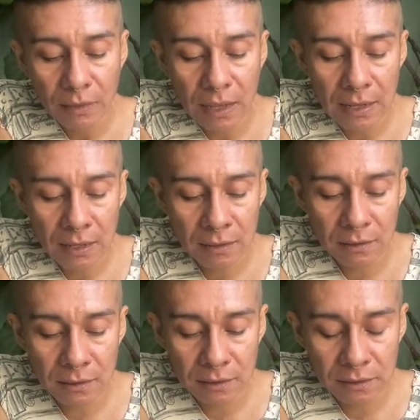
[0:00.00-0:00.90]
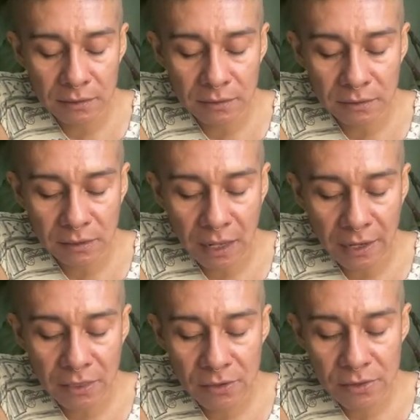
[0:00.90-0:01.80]

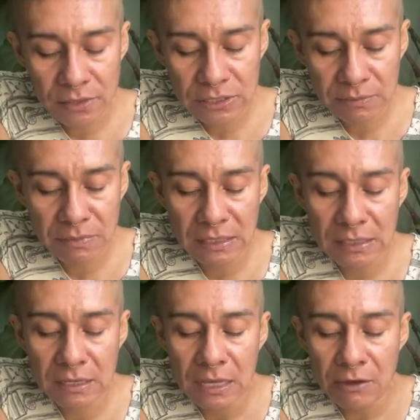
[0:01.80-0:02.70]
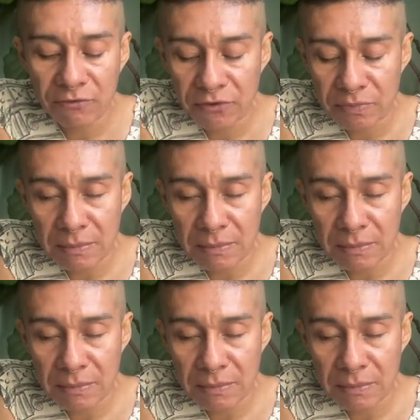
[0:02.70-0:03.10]
Either there's something from the